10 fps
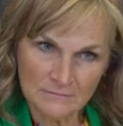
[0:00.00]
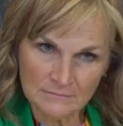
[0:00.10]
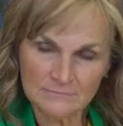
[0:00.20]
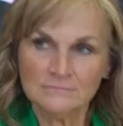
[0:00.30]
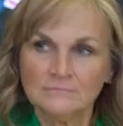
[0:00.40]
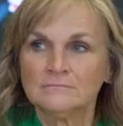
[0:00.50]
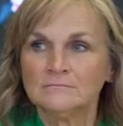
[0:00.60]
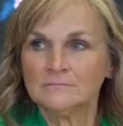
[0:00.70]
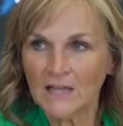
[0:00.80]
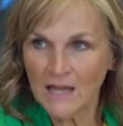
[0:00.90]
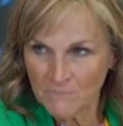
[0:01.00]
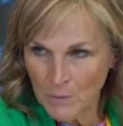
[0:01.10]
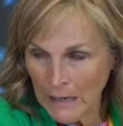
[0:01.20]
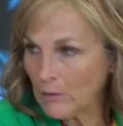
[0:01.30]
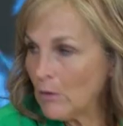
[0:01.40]
And paranoid. And
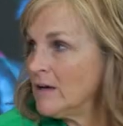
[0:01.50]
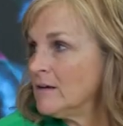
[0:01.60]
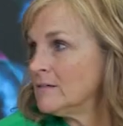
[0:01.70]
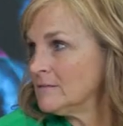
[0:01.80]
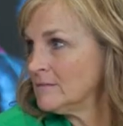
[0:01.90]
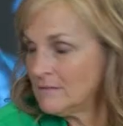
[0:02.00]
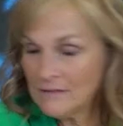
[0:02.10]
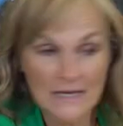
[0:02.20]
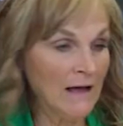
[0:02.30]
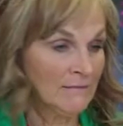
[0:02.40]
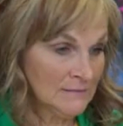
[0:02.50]
paranoid. Yeah.